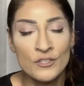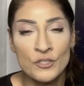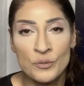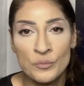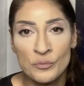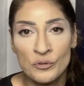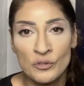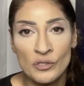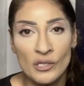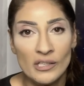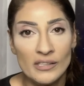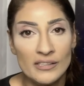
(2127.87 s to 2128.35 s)

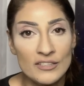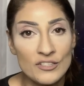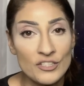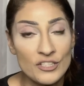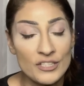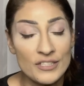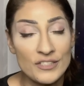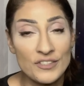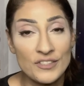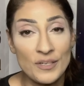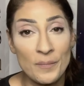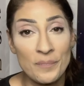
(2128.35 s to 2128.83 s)

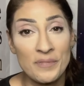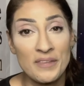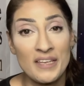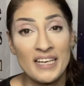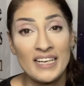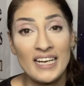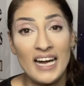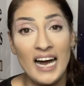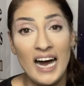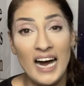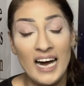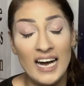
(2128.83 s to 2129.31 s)
Numerology is
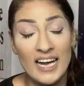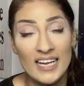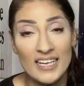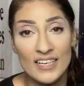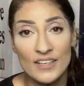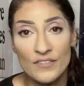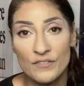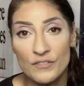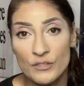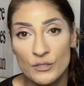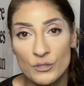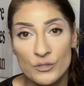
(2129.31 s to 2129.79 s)
something I
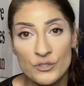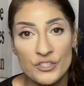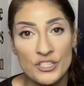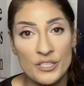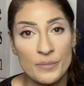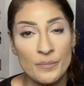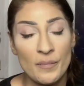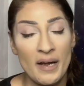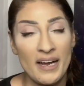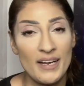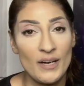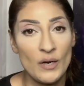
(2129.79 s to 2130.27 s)
have used
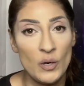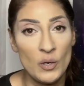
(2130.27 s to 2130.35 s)
in my